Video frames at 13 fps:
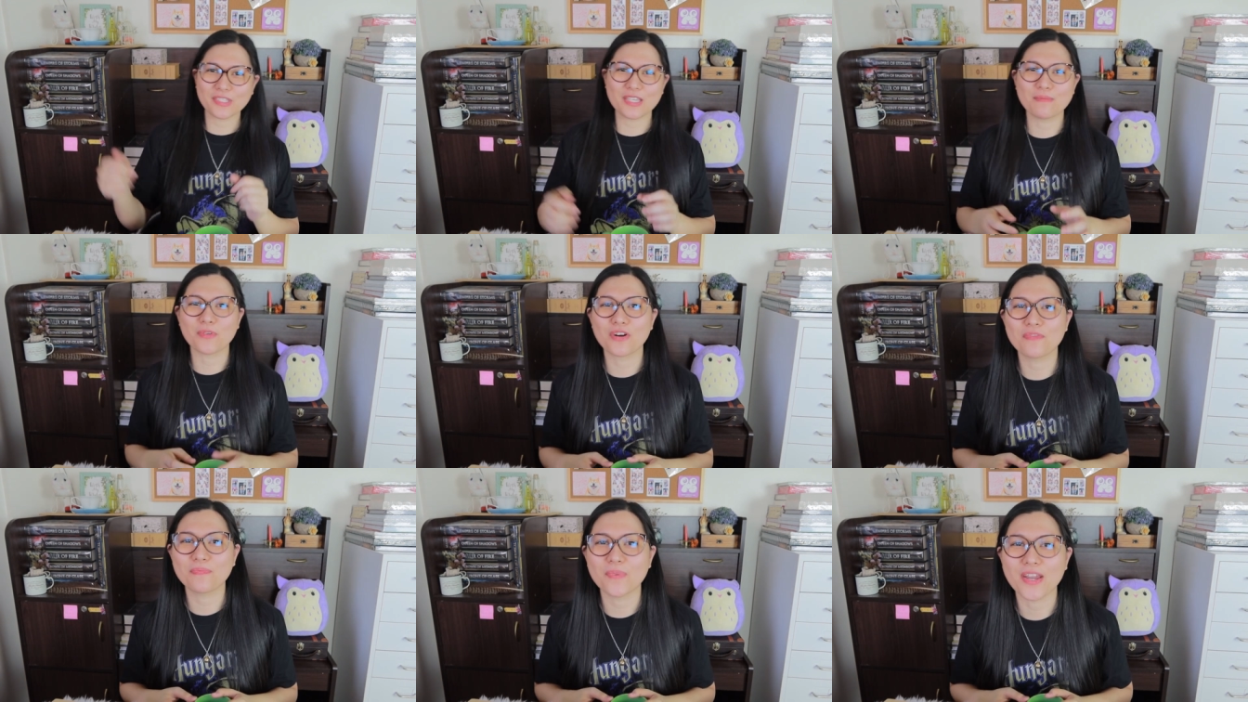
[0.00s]
see
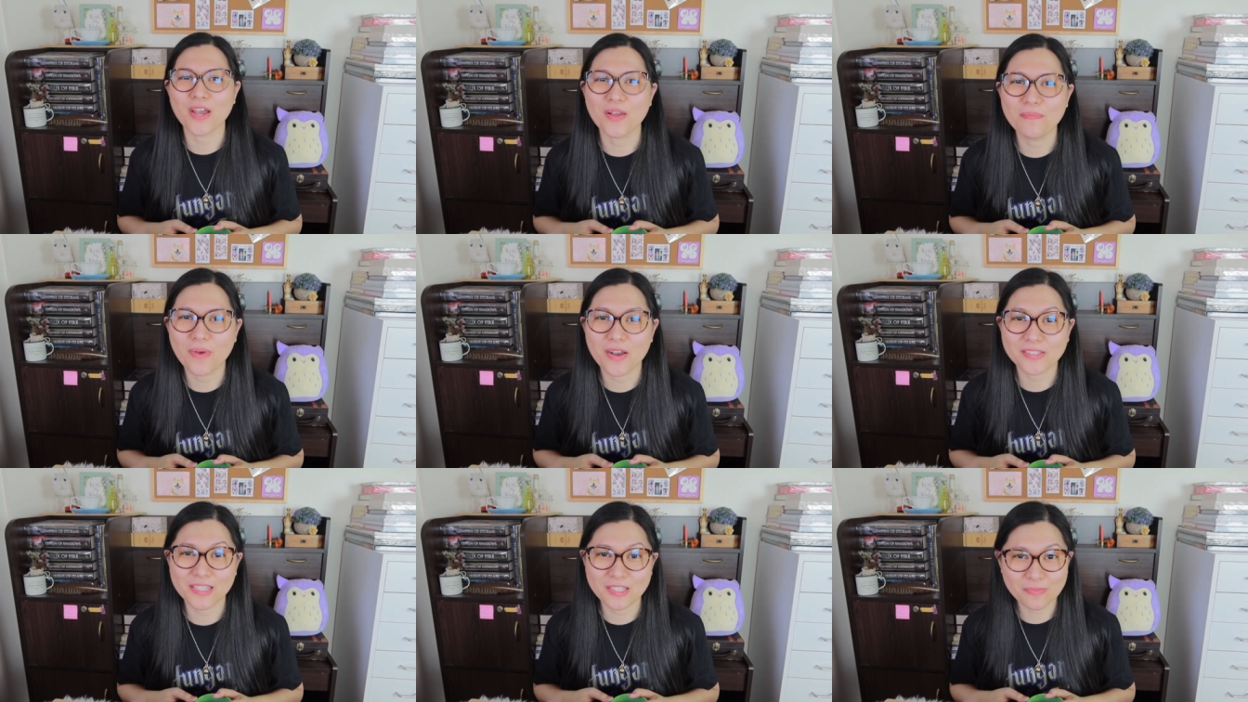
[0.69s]
more of my
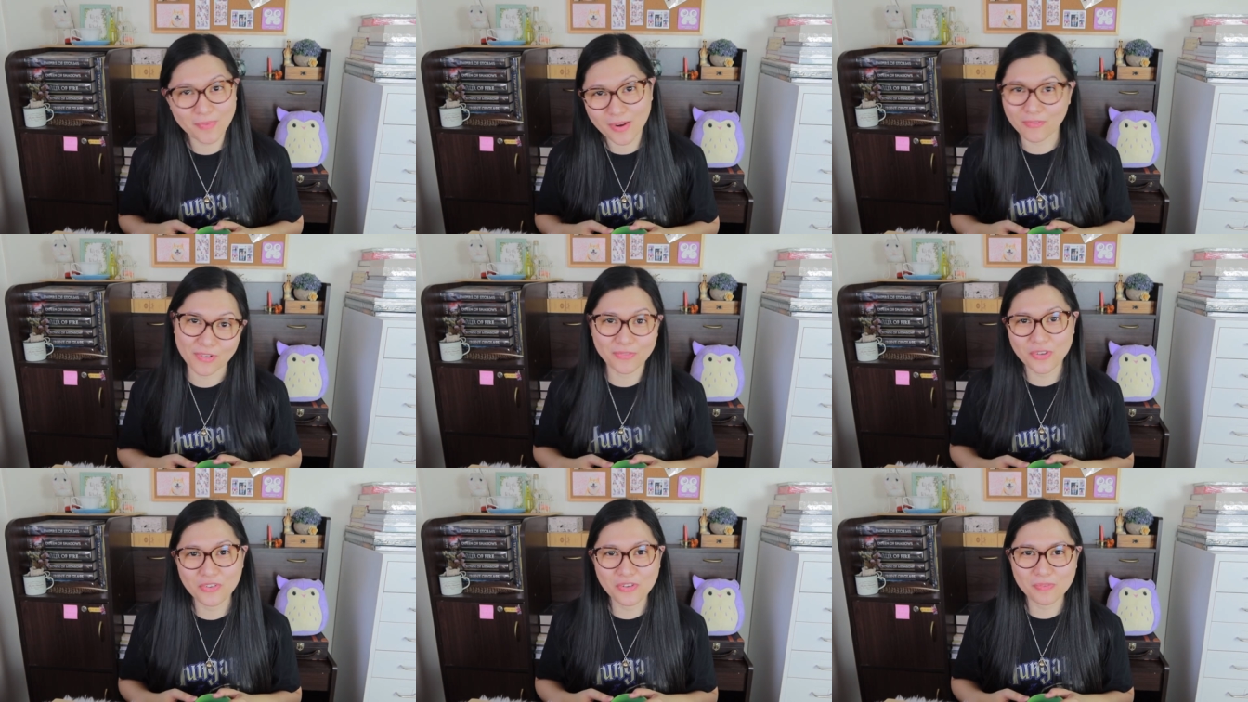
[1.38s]
unboxings, my
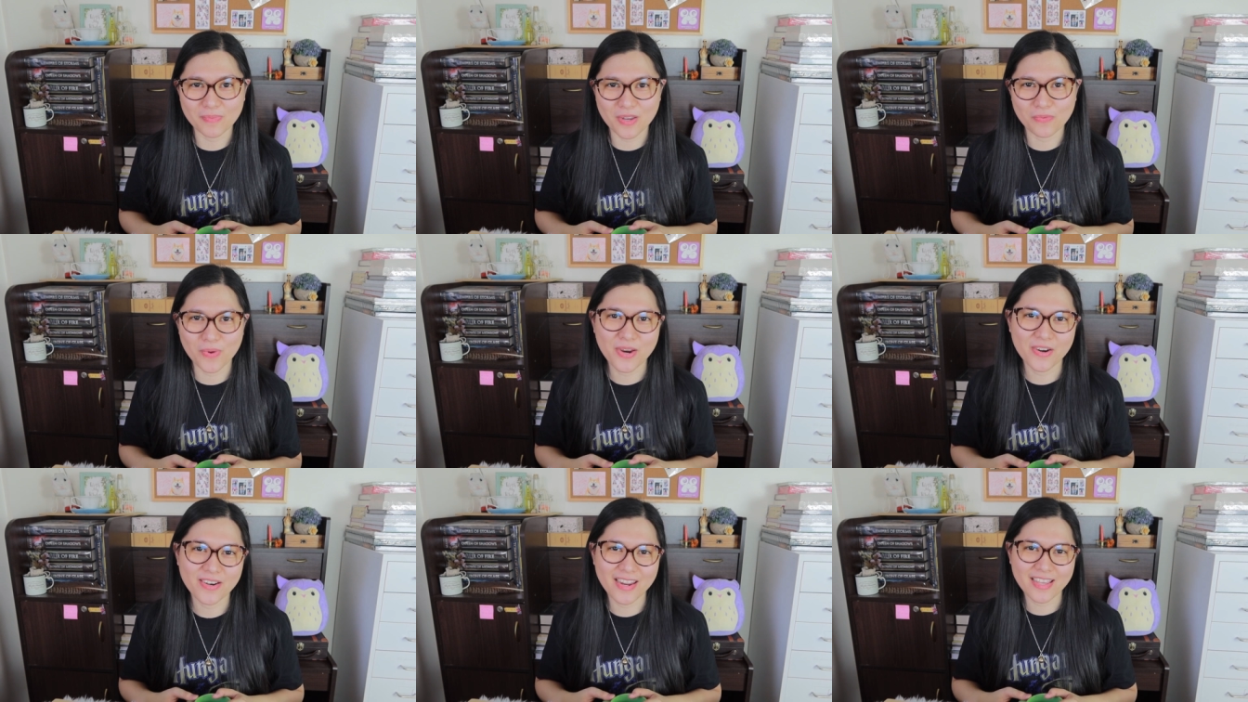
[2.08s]
reviews, my
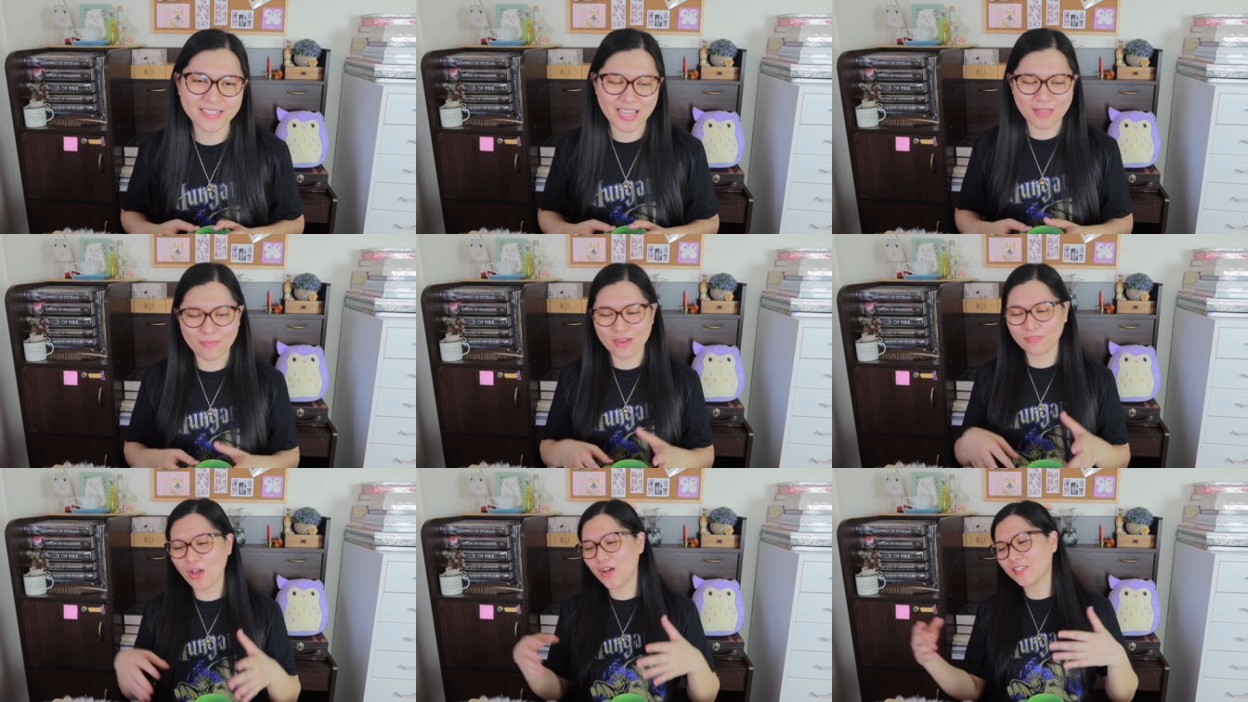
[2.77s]
weirdness, and
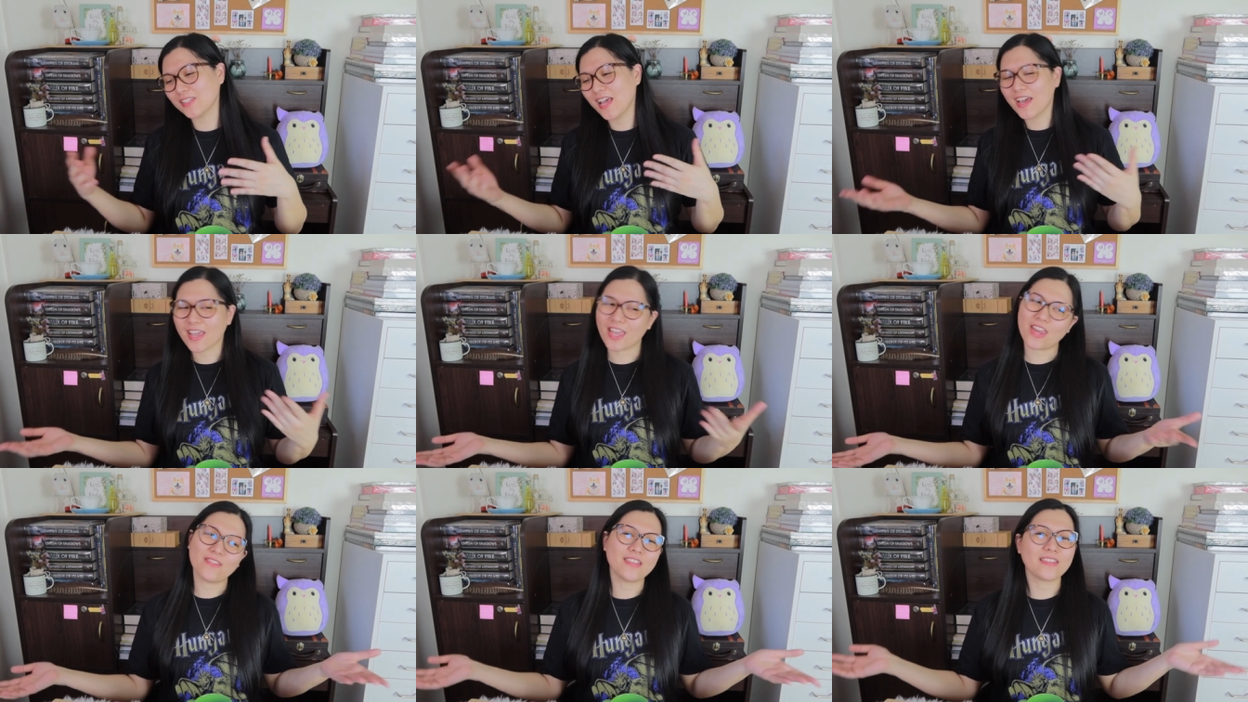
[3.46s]
my vlogs
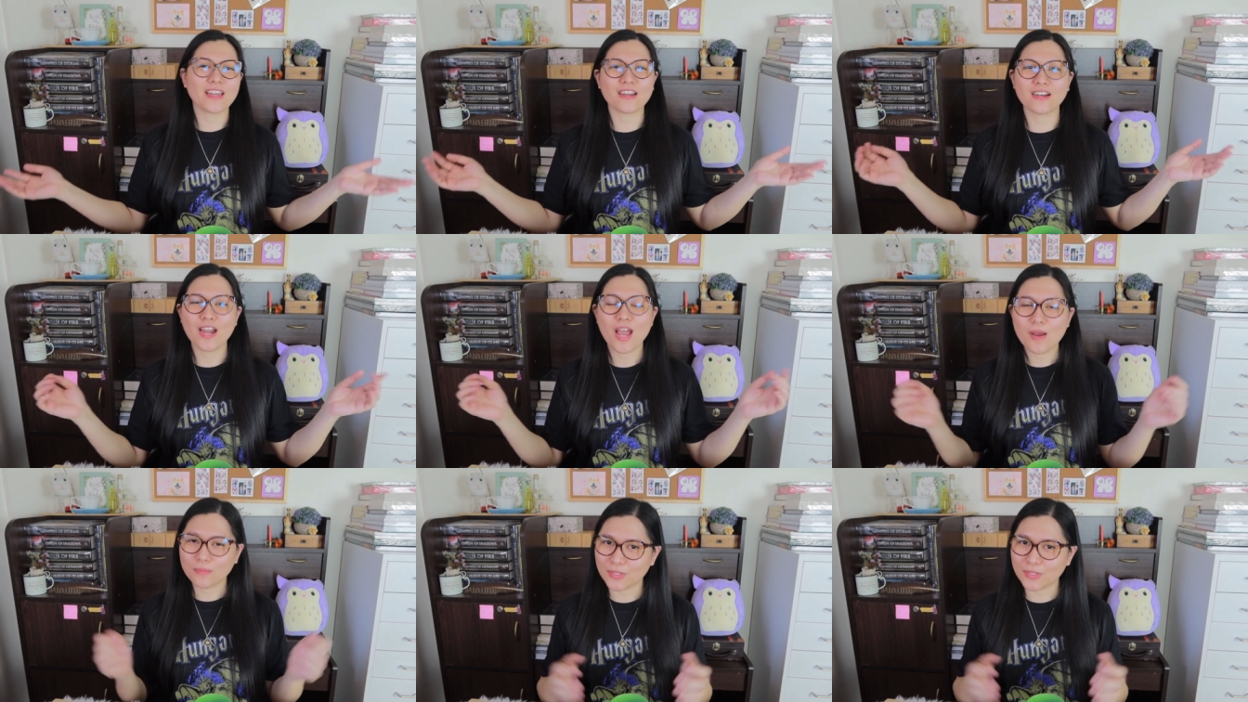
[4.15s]
here and there,